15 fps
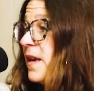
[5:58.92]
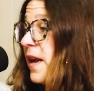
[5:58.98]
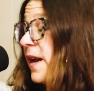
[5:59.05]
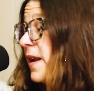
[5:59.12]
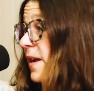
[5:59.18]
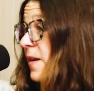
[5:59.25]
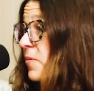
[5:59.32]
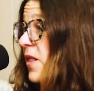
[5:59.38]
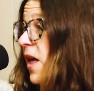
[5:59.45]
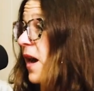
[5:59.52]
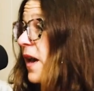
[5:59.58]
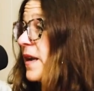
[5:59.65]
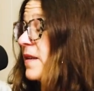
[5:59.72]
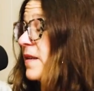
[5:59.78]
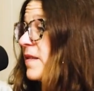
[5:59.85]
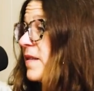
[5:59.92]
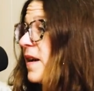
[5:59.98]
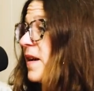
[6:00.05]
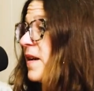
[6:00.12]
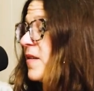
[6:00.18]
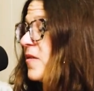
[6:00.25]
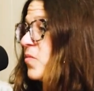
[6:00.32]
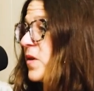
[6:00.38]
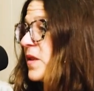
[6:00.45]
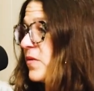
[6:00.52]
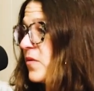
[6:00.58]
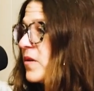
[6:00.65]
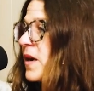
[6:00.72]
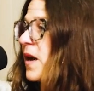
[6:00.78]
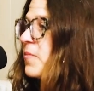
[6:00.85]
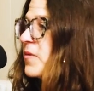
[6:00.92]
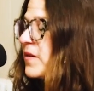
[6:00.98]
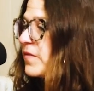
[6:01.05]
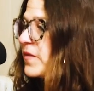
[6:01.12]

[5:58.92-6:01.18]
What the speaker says: I applied, went through a couple of